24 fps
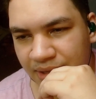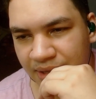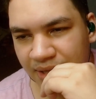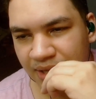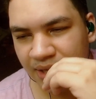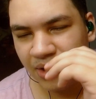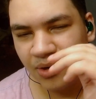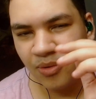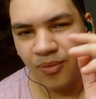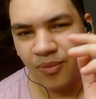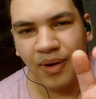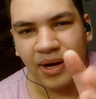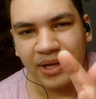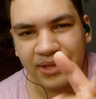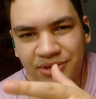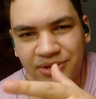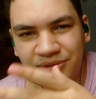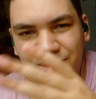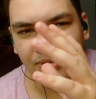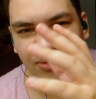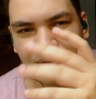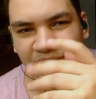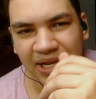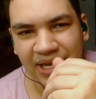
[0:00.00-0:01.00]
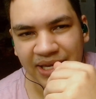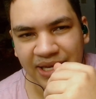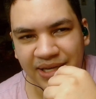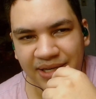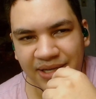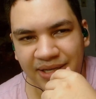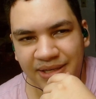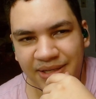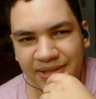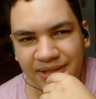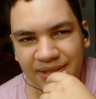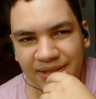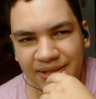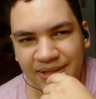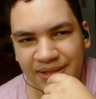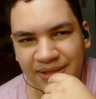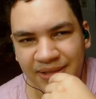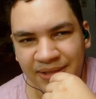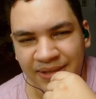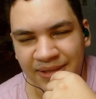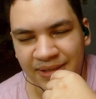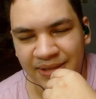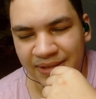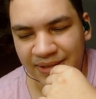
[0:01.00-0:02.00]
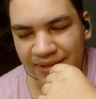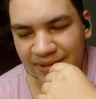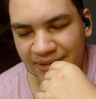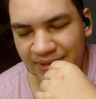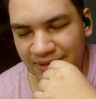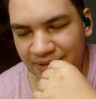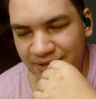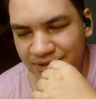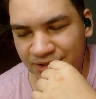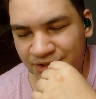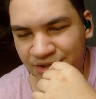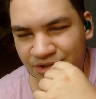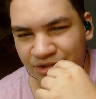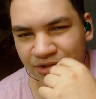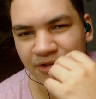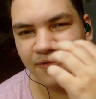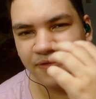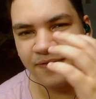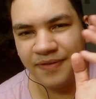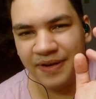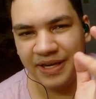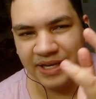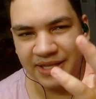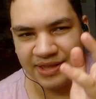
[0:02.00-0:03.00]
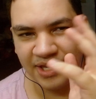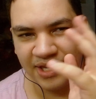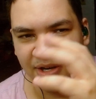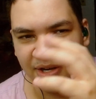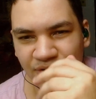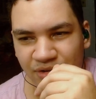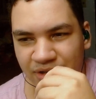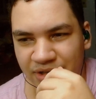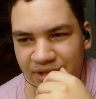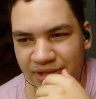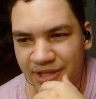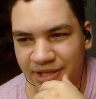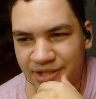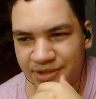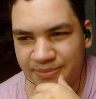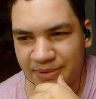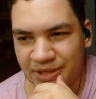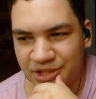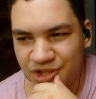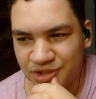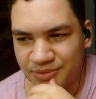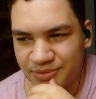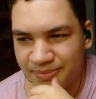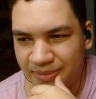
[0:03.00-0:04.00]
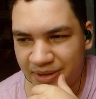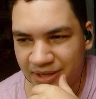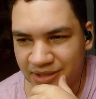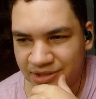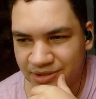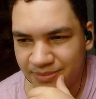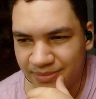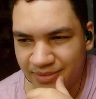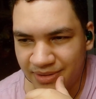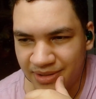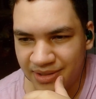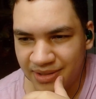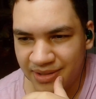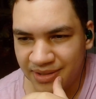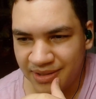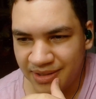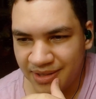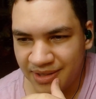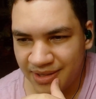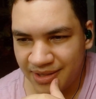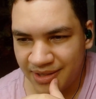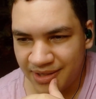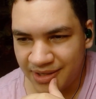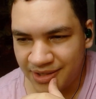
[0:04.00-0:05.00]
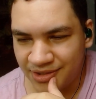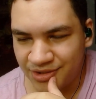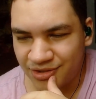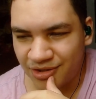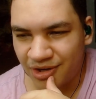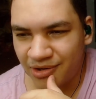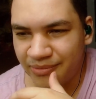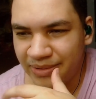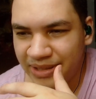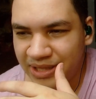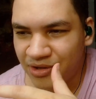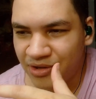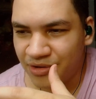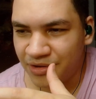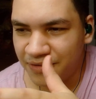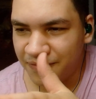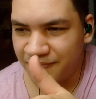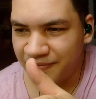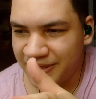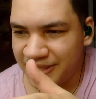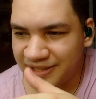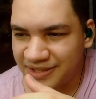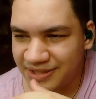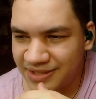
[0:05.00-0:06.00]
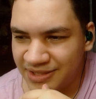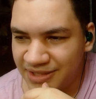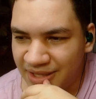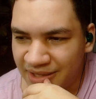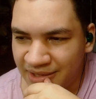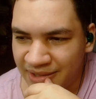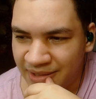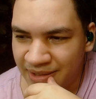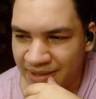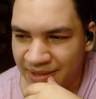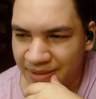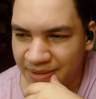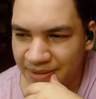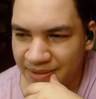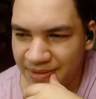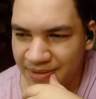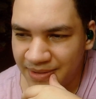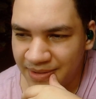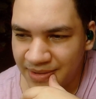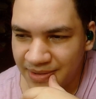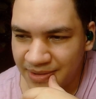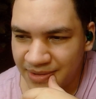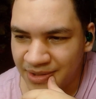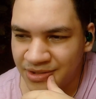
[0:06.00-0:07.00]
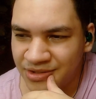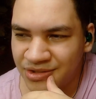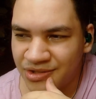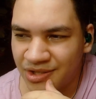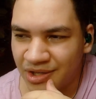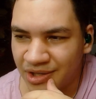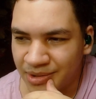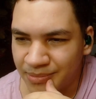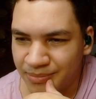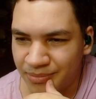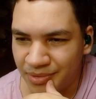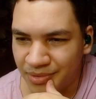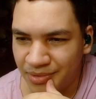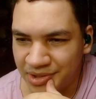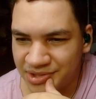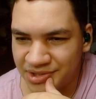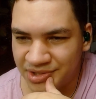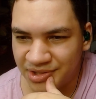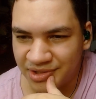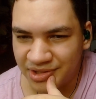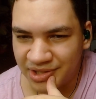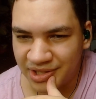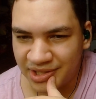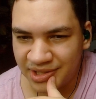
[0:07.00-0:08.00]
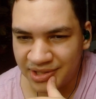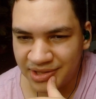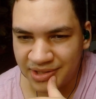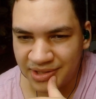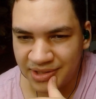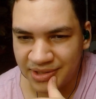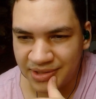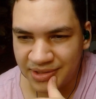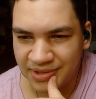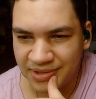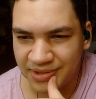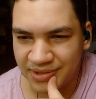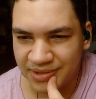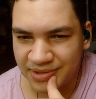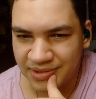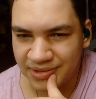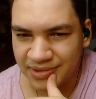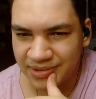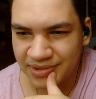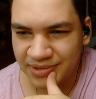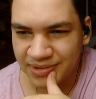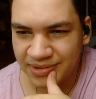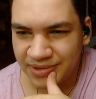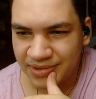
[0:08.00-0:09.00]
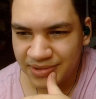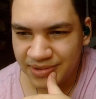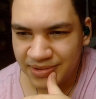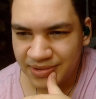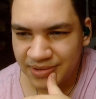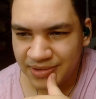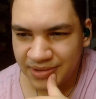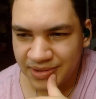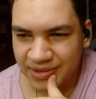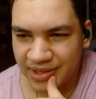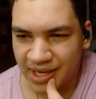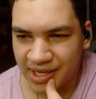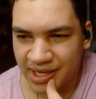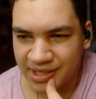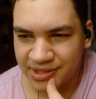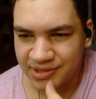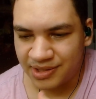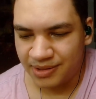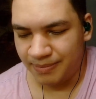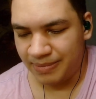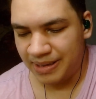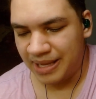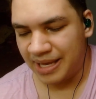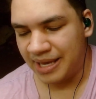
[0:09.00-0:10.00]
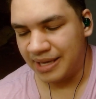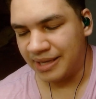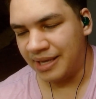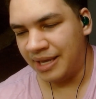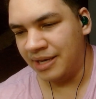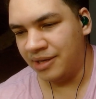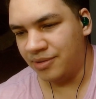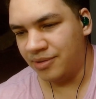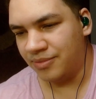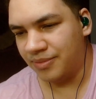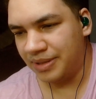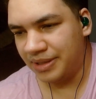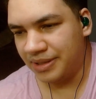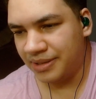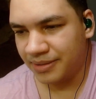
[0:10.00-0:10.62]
He'll want to like survey the north as much as possible. He's already convinced the Stark boys are not in Castle Black anyway.